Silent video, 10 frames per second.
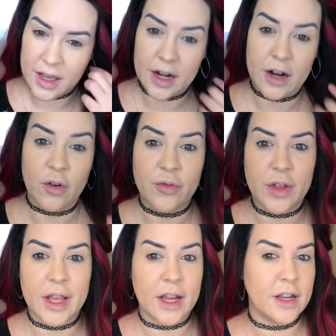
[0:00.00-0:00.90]
I don't feel
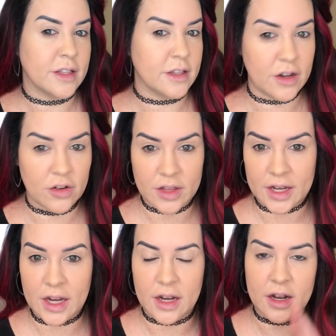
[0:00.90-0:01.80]
like I necessarily
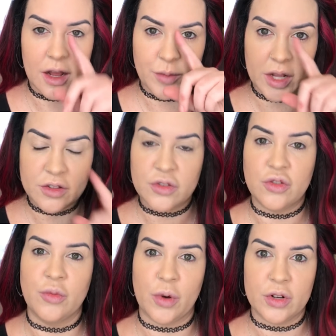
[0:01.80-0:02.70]
need it. I'm not
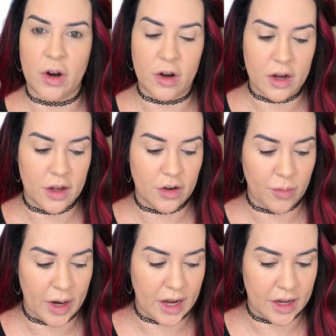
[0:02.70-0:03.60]
super dark under
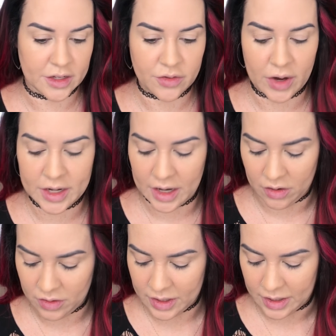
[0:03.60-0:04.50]
my eyes right
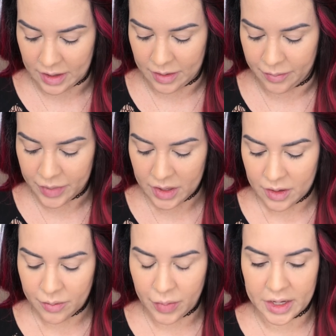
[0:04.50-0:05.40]
now.
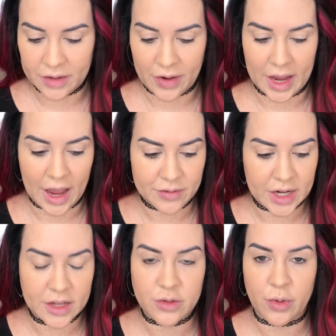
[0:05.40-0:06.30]
But if I have
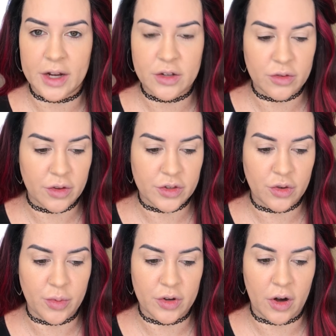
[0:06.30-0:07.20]
days where I do look
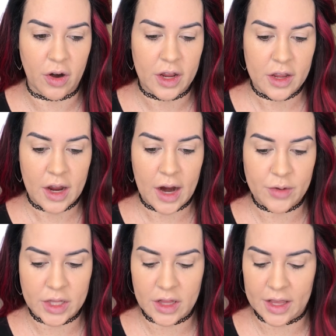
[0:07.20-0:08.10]
super dark, I
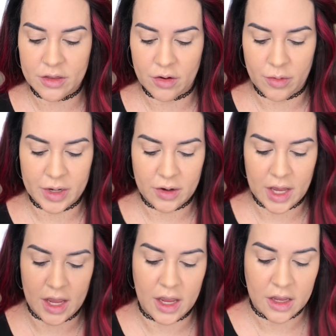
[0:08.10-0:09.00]
really like the Urban
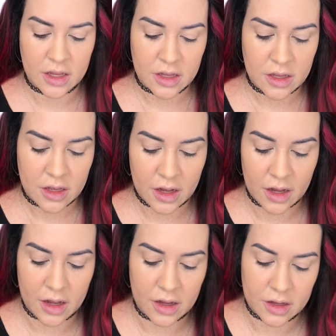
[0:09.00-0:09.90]
Decay
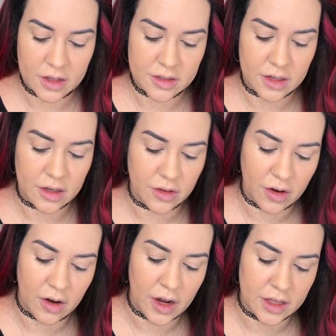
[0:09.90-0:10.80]

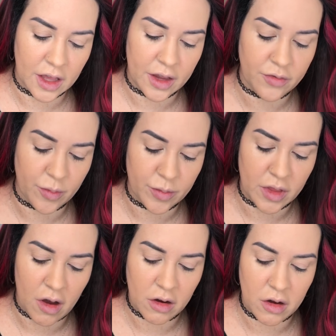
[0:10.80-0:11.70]
concealer. I like from
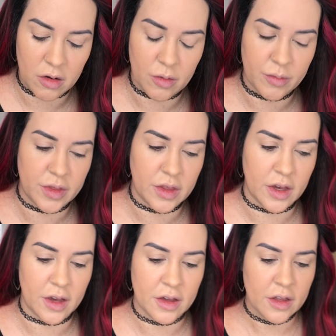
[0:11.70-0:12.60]
Lancome
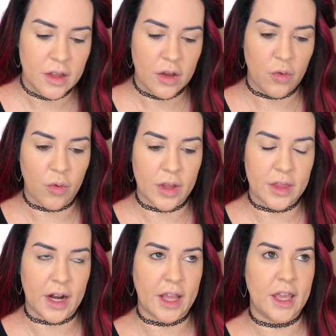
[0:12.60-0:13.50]
the one
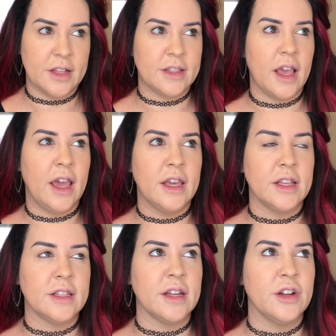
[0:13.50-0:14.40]
that I can't say
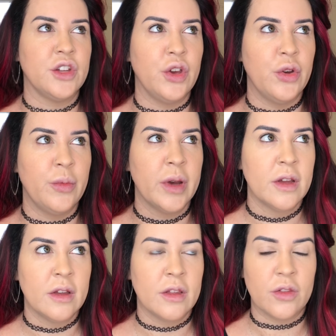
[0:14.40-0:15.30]
that's in a tube,
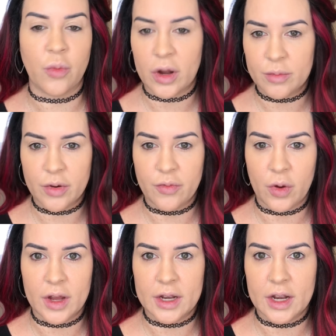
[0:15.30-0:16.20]
the waterproof
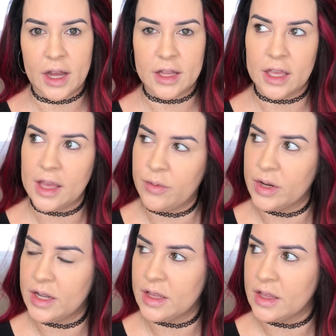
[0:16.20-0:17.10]
one. I like that
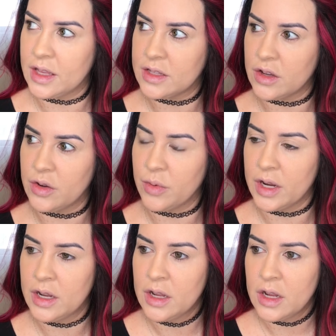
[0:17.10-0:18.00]
one. I think that's a good
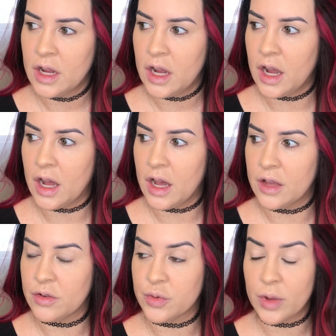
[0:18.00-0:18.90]
one.
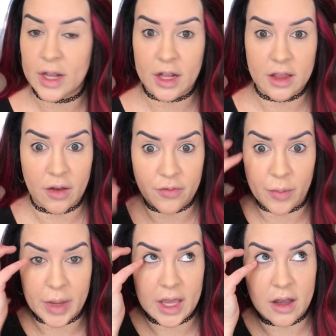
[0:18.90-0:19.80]
There's one that I love
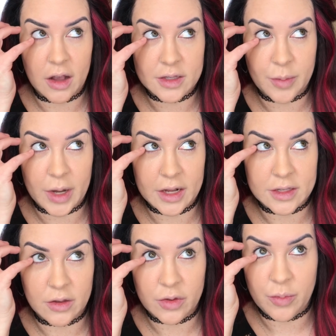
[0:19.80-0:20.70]
from IT Cosmetics.
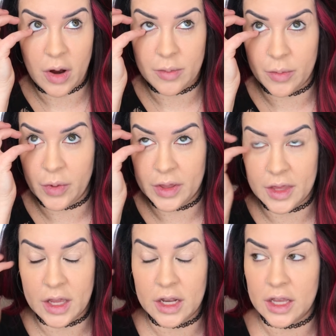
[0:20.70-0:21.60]
The only problem with
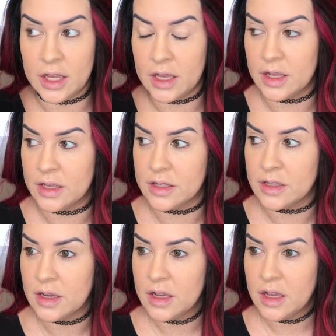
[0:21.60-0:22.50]
it
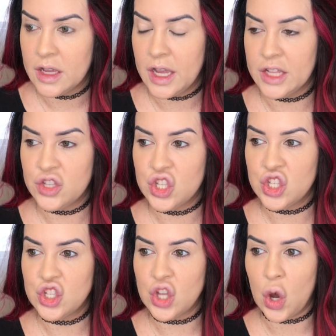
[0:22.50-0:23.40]
is it's
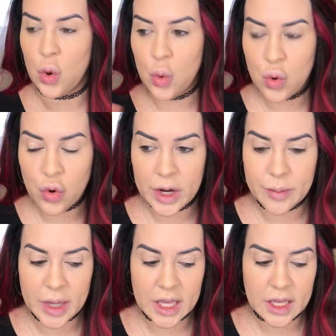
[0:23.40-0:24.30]
so
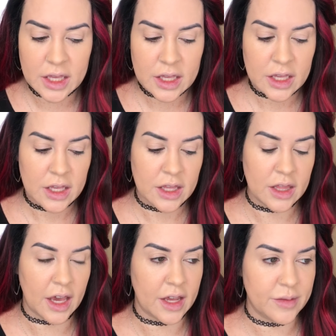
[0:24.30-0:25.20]
creamy
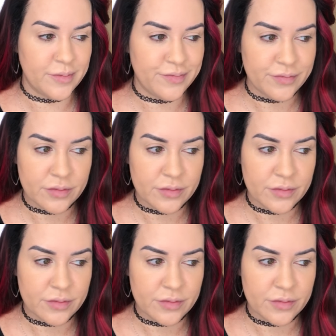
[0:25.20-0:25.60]
that